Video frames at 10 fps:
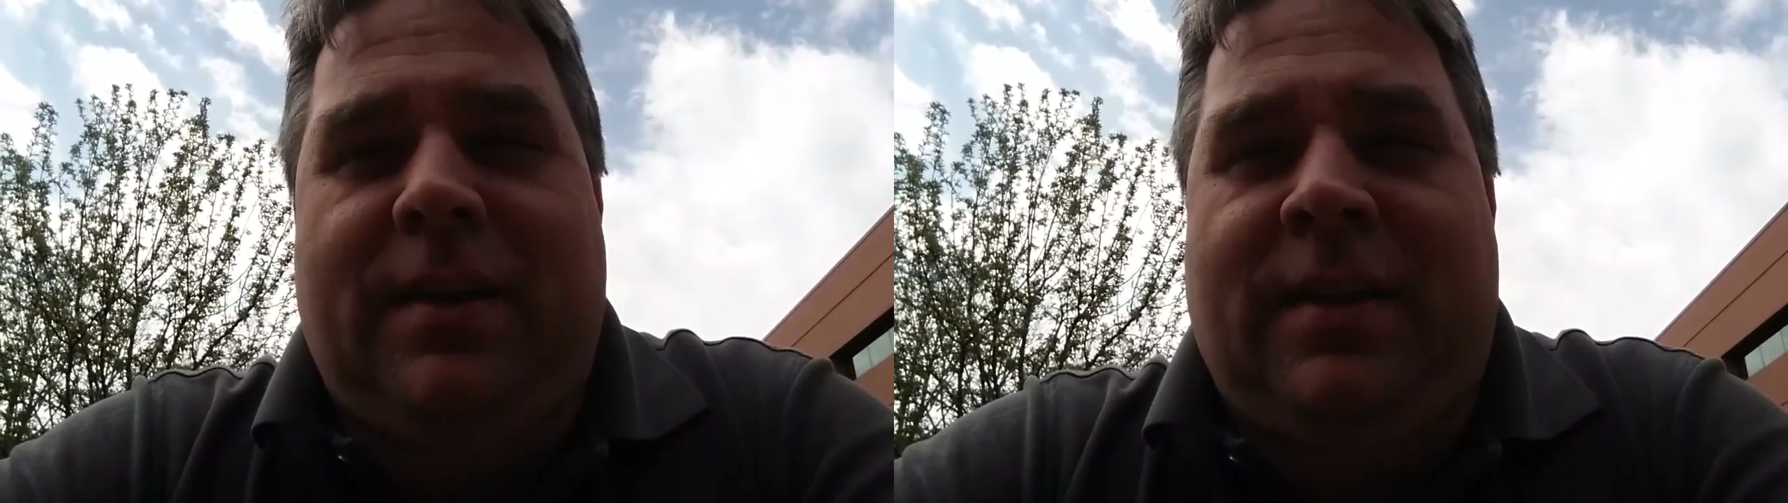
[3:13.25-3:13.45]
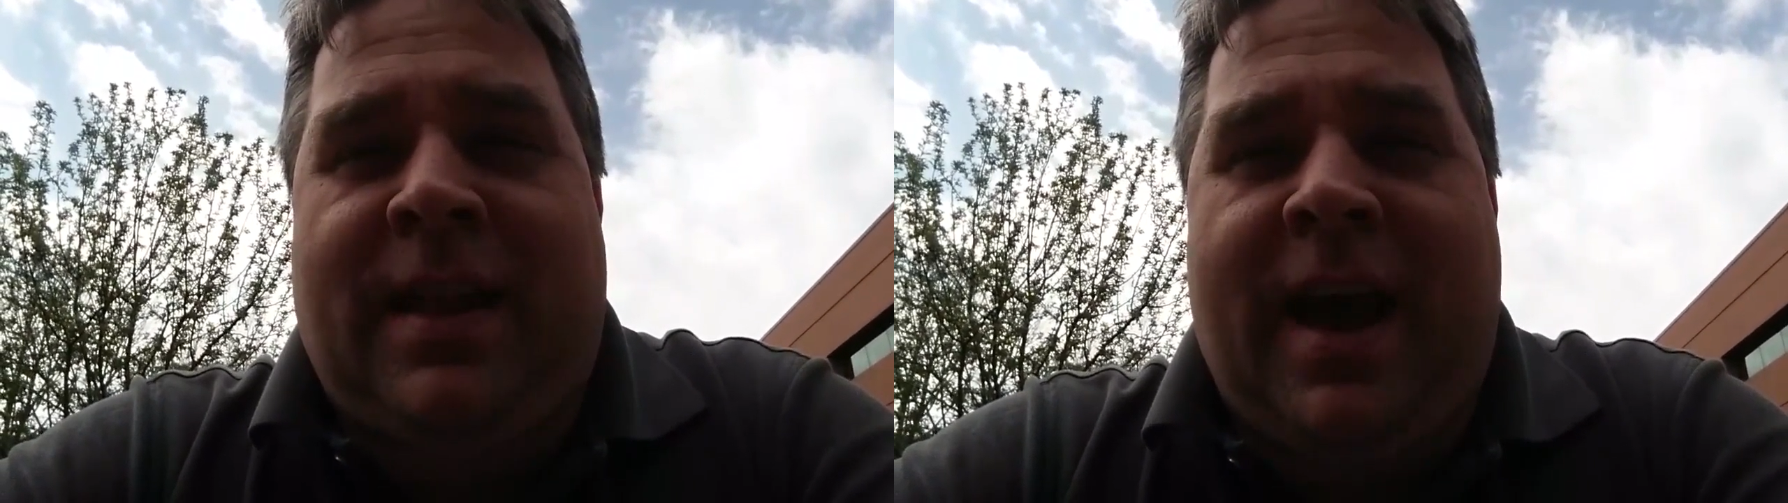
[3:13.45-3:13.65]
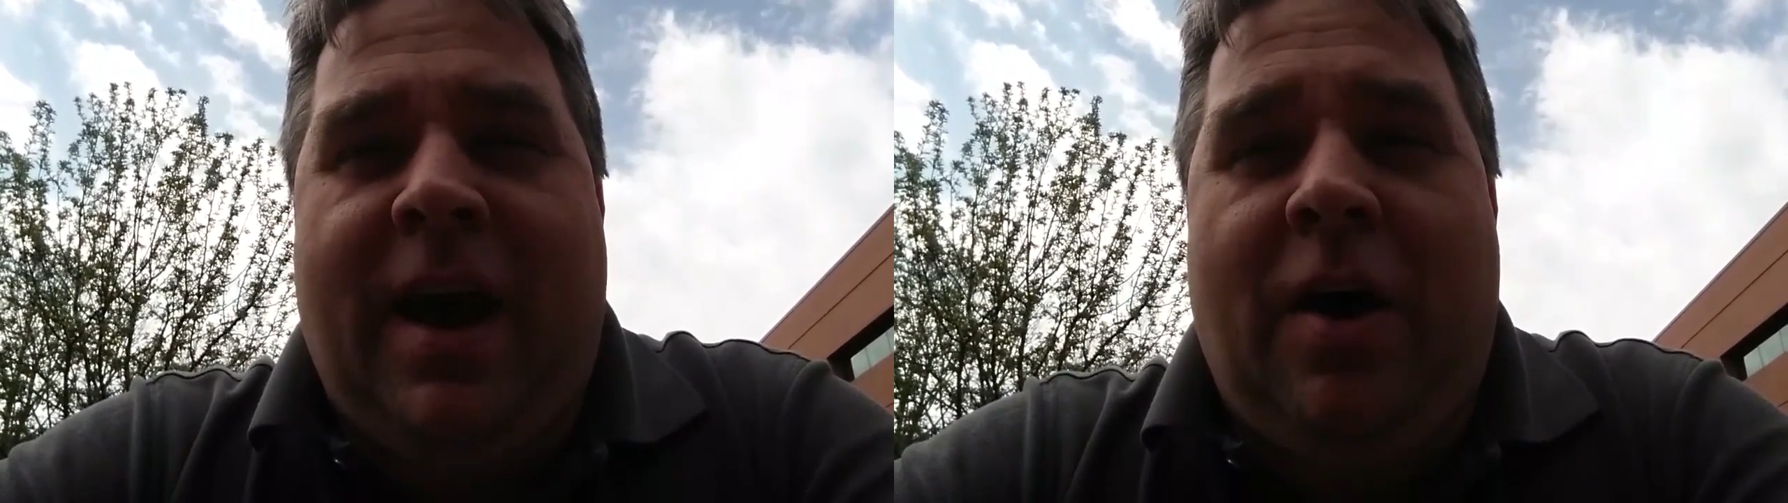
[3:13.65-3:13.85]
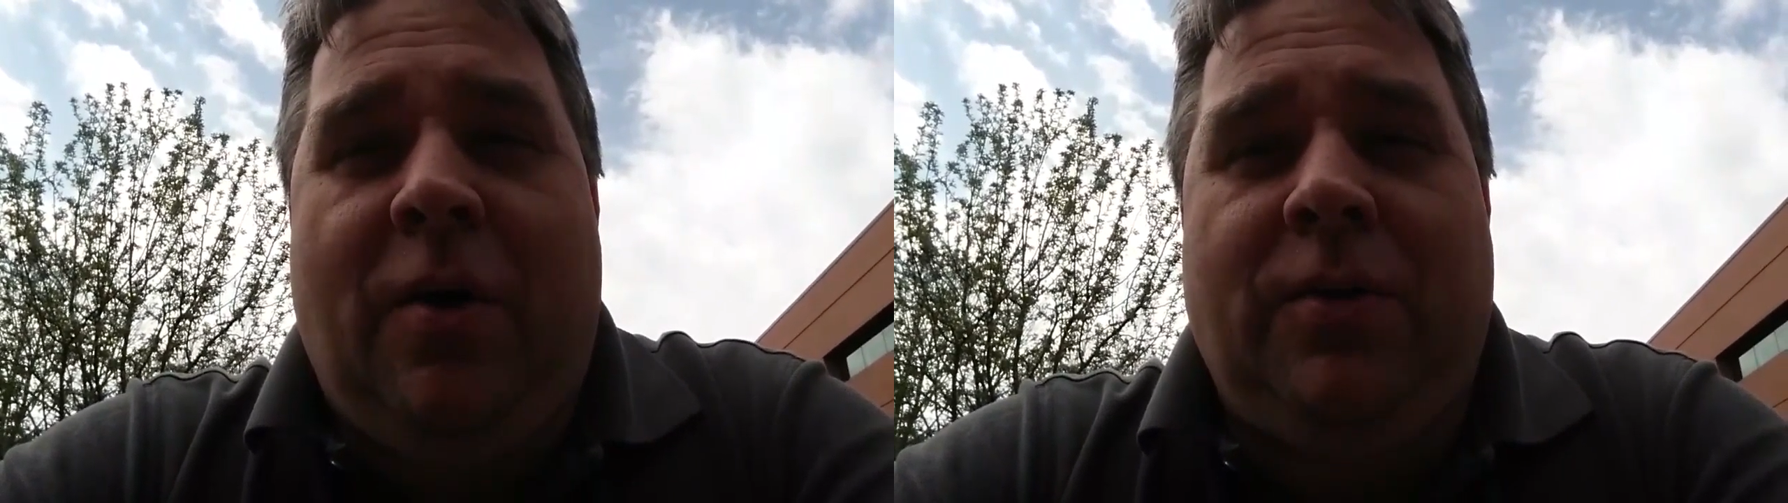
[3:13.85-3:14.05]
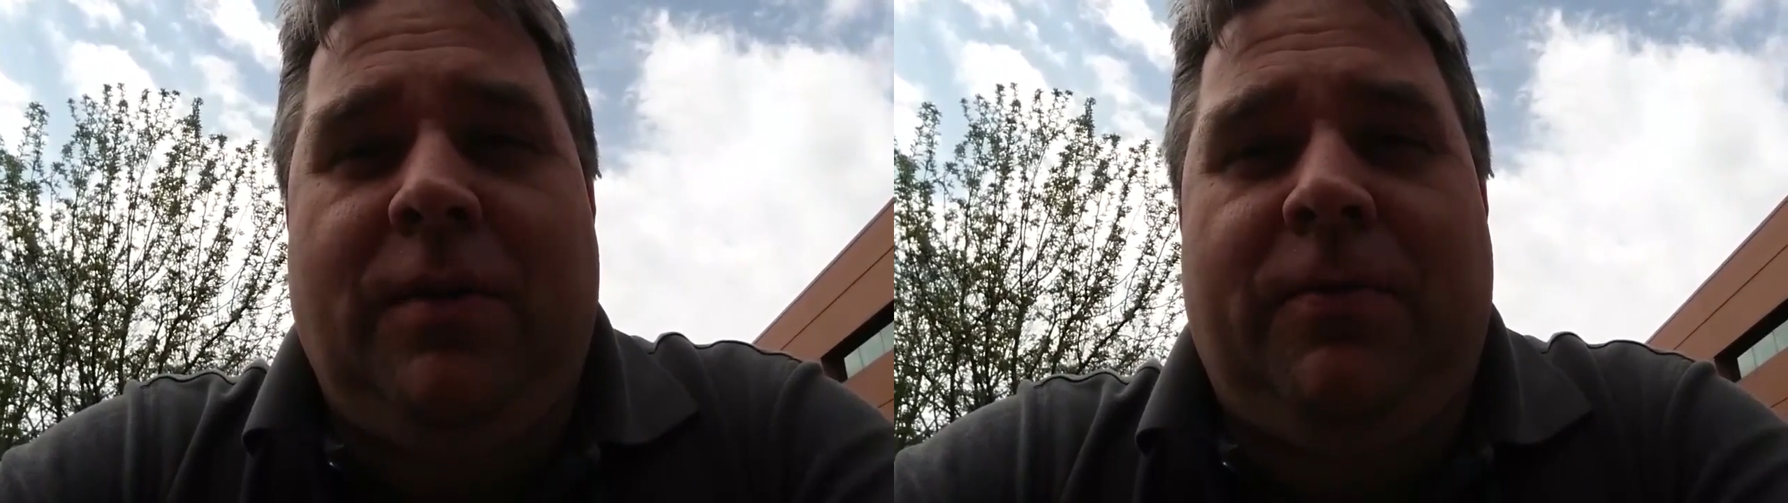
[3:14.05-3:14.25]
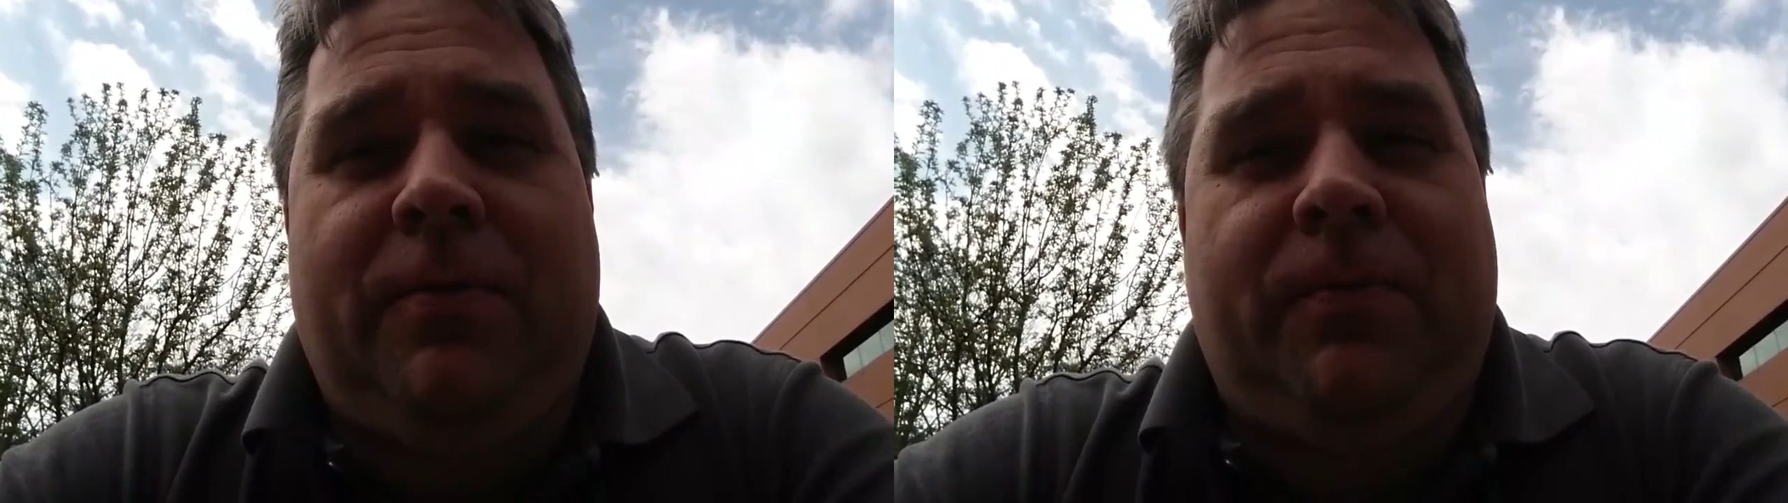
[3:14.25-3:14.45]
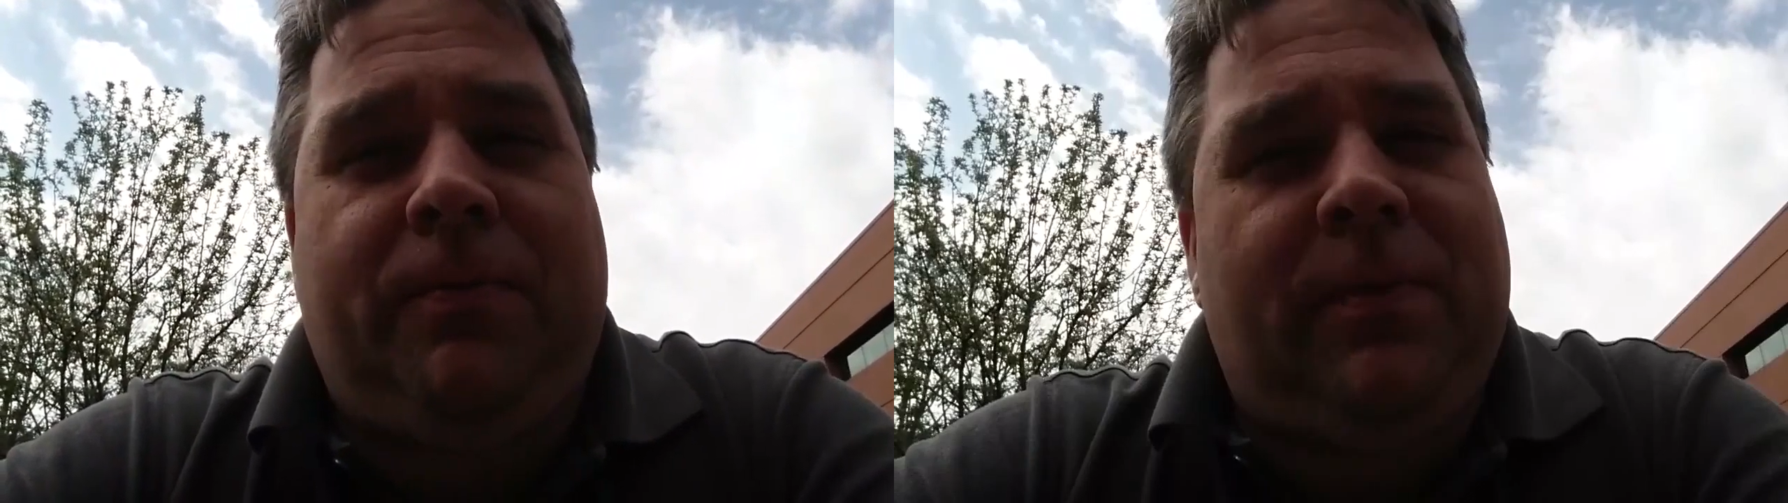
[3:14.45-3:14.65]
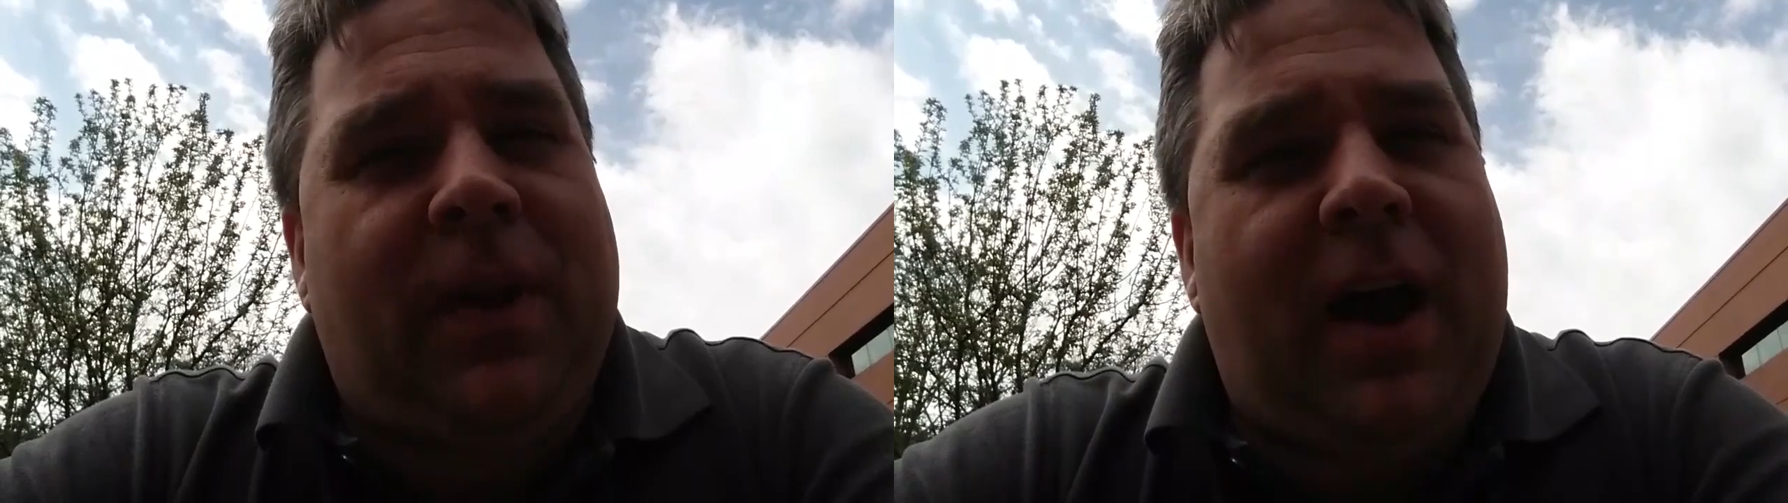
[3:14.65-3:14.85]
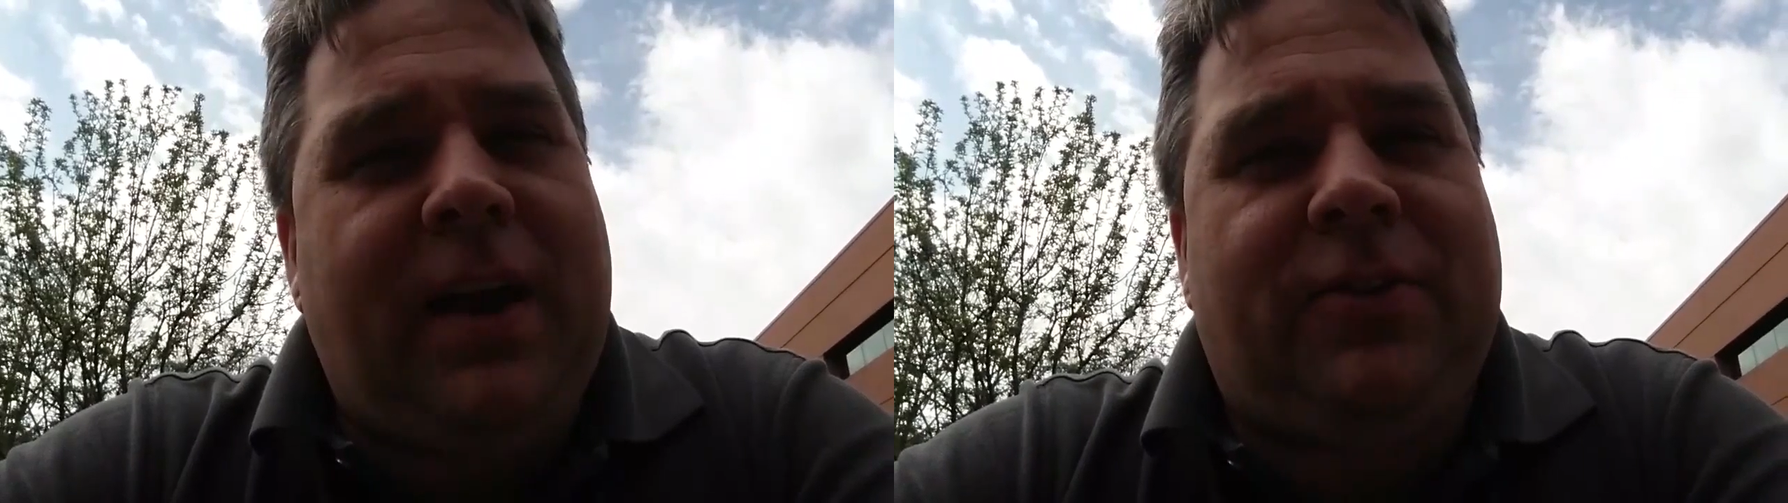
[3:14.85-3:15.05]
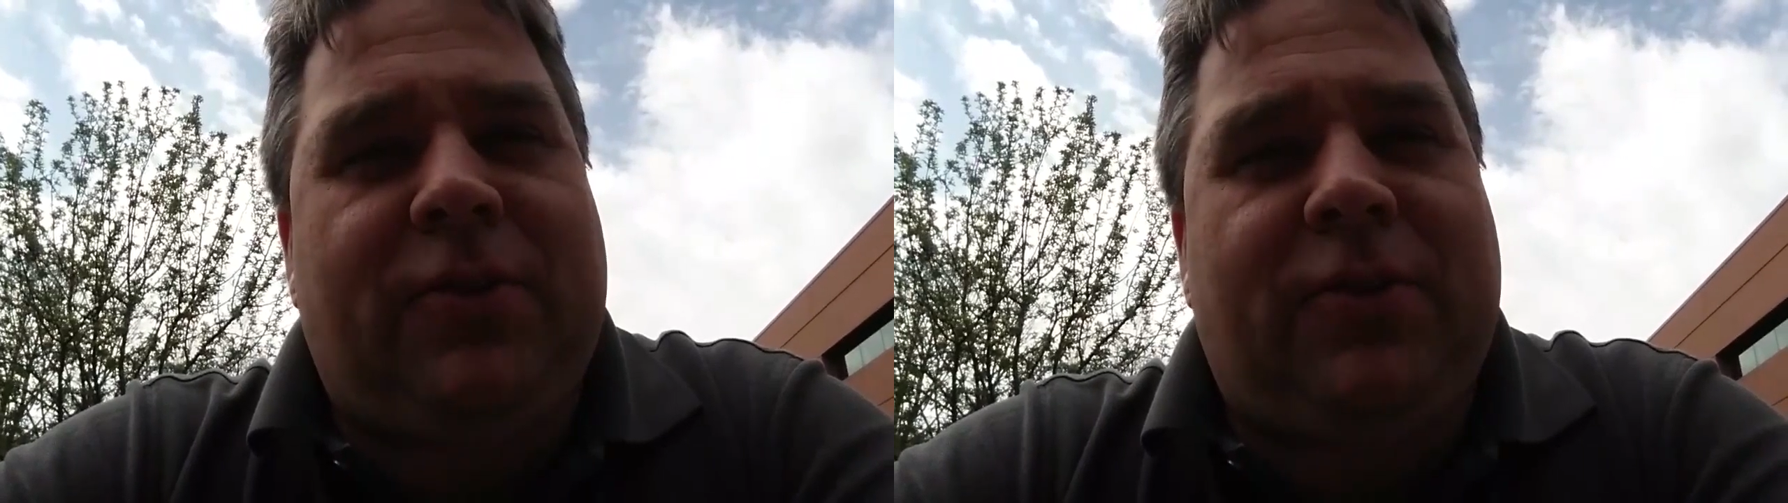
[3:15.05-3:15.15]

Now the lines